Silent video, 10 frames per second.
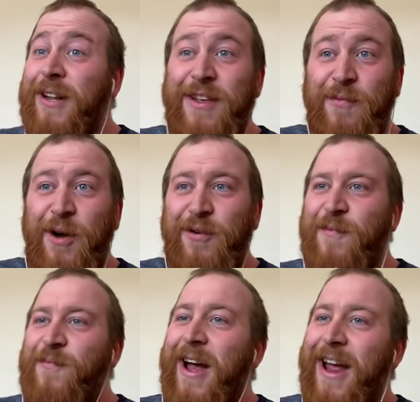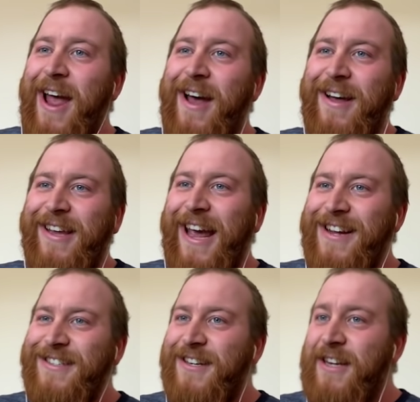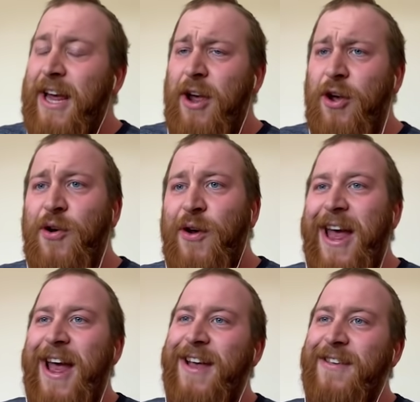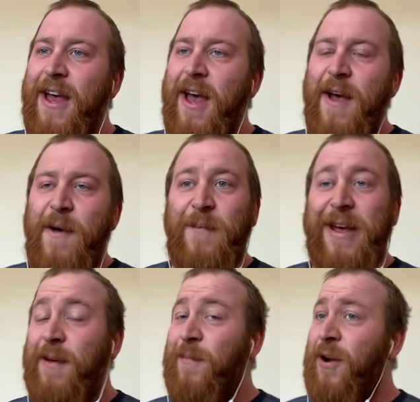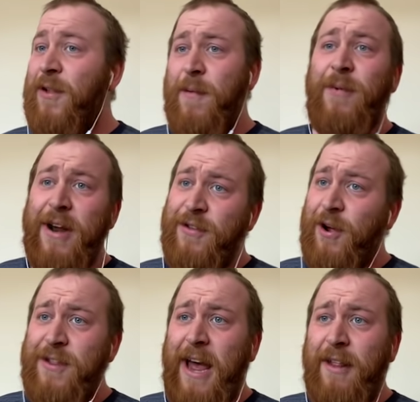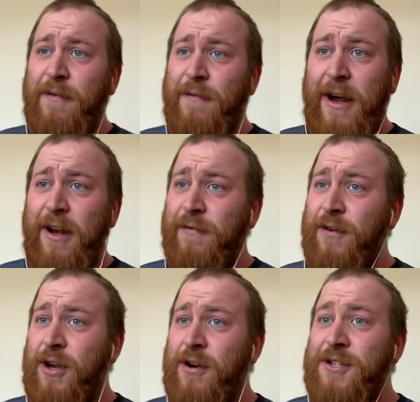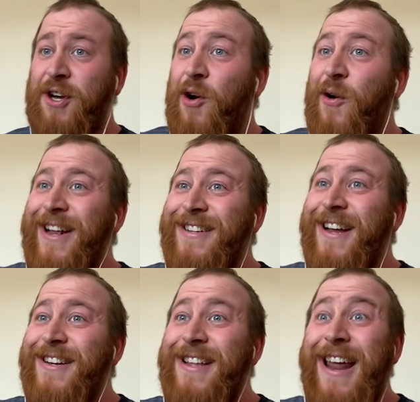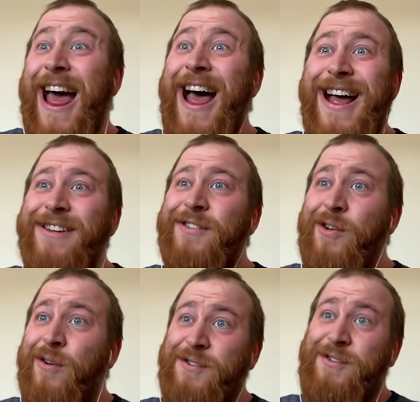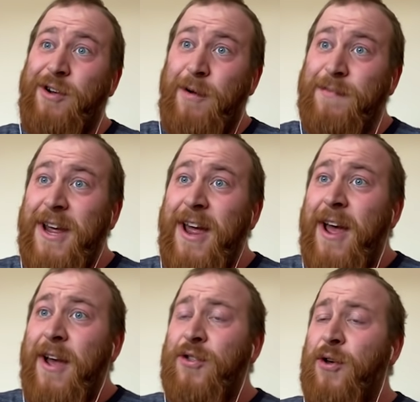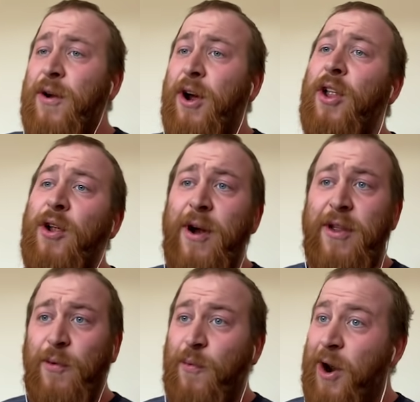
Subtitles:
Please welcome my guest today, who has basically been on the Britain's Got Talent final a few years ago and since then has not stopped touring all around the